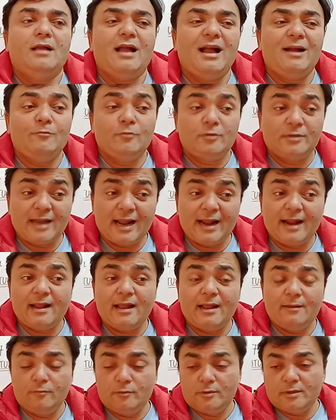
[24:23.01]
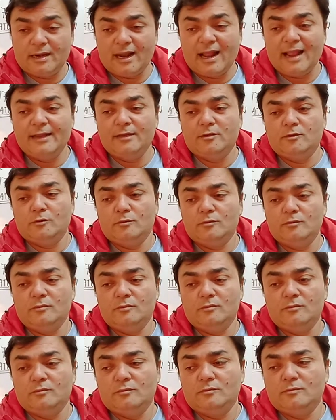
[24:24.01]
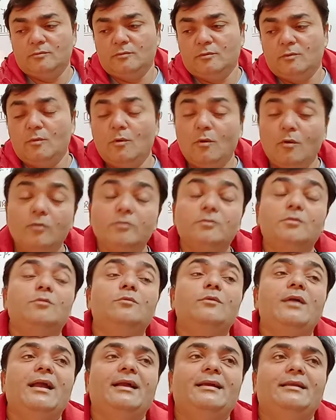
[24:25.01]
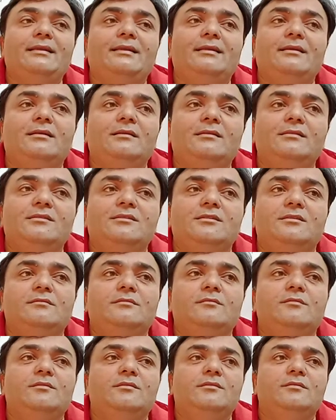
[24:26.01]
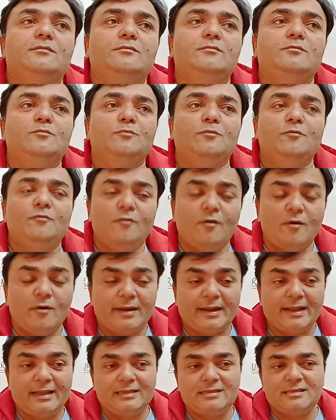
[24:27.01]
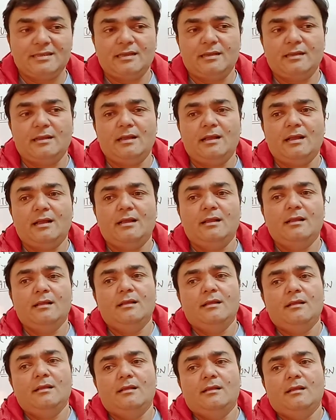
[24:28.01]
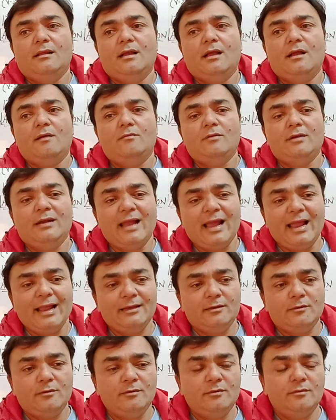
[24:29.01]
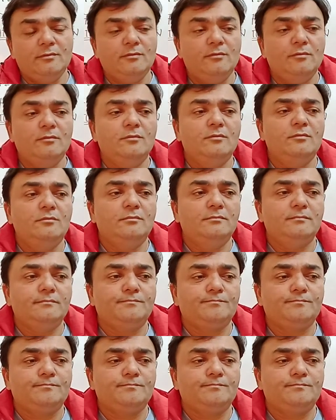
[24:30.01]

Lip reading: I would try to go through agriculture, forest. I would like to